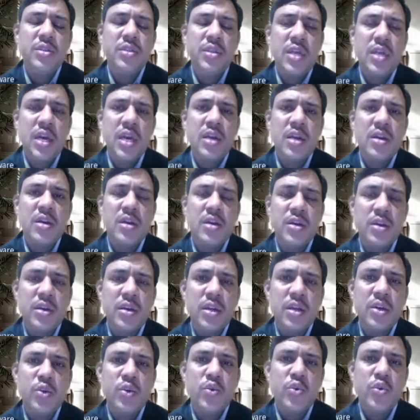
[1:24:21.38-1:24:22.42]
are
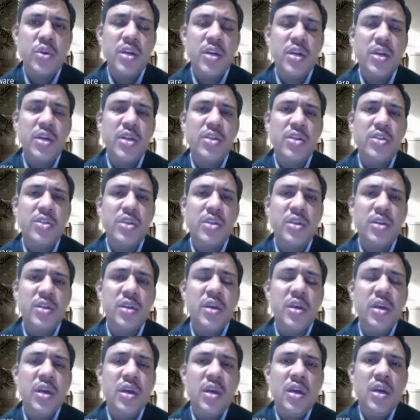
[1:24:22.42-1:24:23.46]
in good condition,
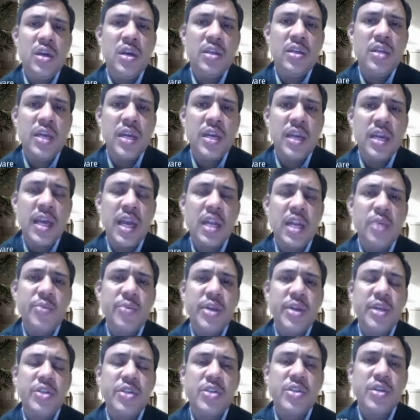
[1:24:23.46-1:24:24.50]
their
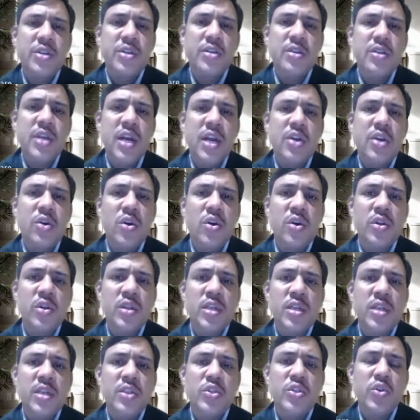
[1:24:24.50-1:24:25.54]
calibration, that all
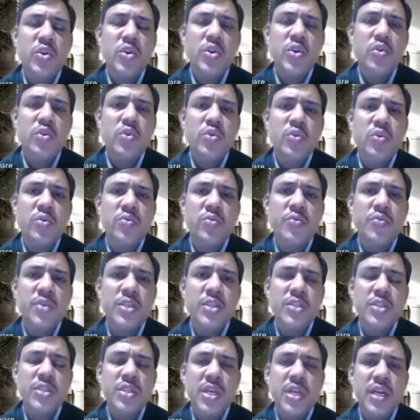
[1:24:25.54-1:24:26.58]
things you have to
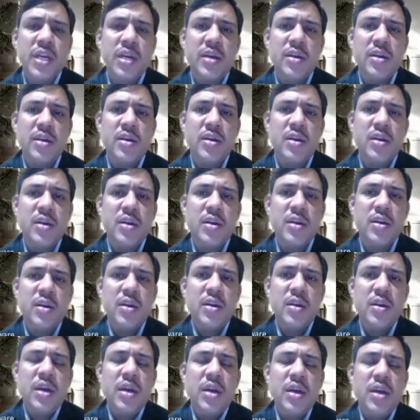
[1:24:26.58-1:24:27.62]
first check.
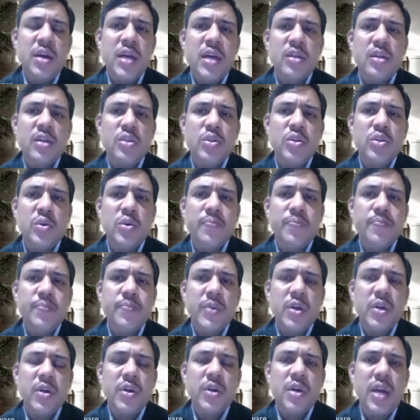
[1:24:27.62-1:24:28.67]
And also
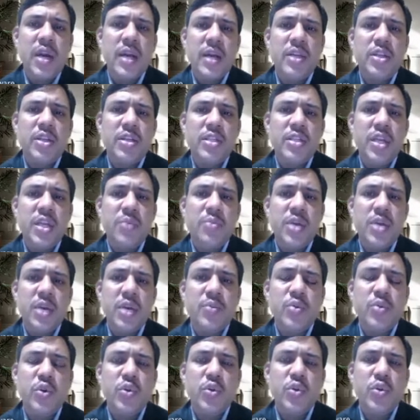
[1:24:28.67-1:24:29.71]
at the same time
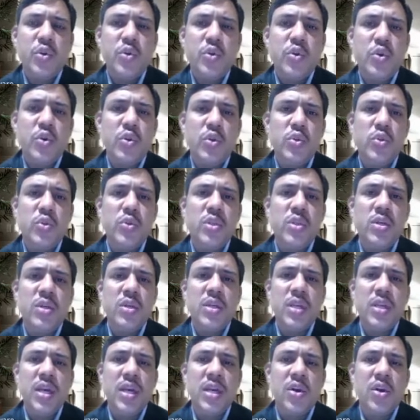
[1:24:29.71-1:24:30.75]
you should go through
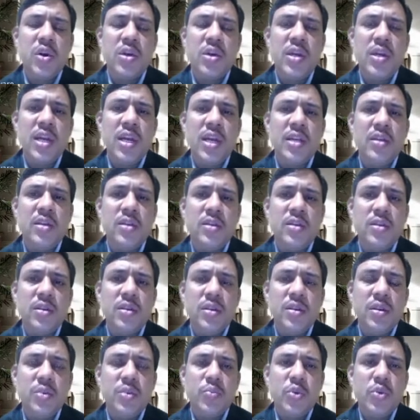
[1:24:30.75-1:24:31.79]
their online
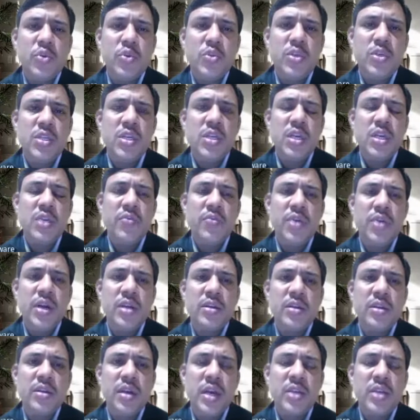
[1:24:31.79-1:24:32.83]
procedure, what
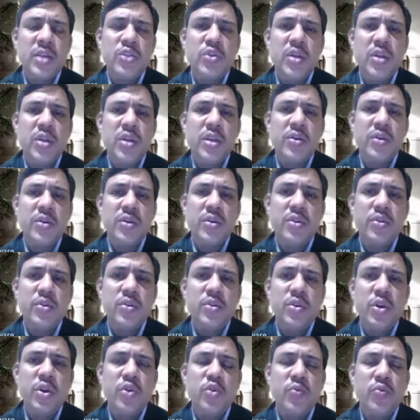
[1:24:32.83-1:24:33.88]
actually
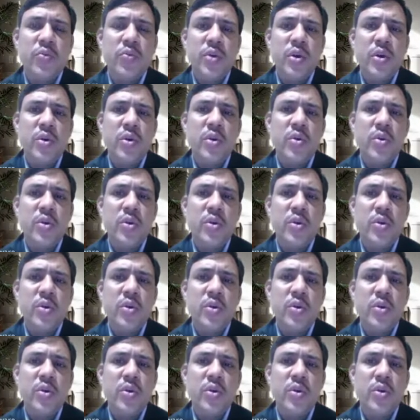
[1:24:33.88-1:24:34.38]
you have to follow.